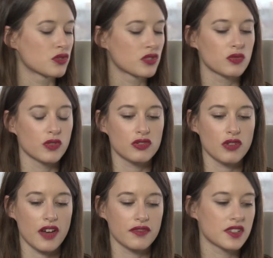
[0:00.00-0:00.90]
users want
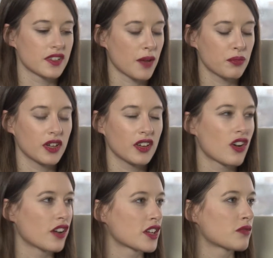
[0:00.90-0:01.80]
to have snappy
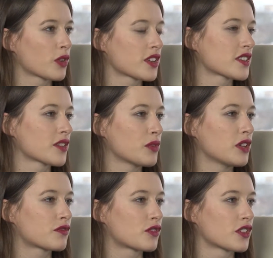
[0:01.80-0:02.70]
content. What does it
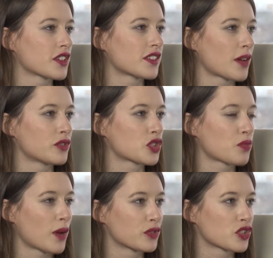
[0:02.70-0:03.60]
mean for
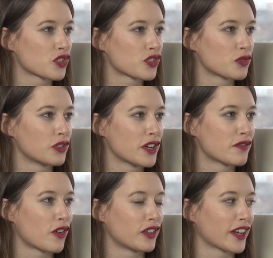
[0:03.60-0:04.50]
established publishers who
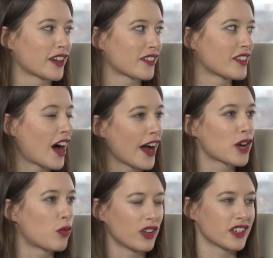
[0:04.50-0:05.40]
live on
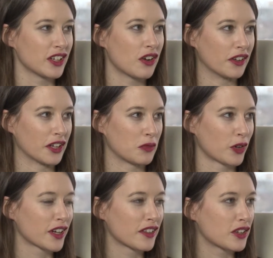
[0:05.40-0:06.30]
high quality content?
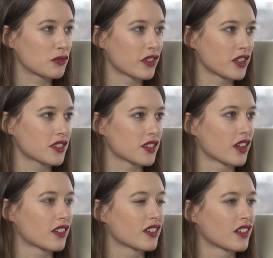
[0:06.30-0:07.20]
What can they do on the
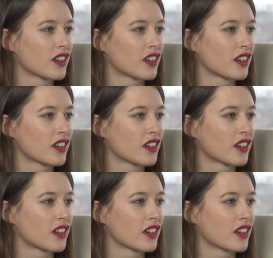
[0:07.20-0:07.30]
internet?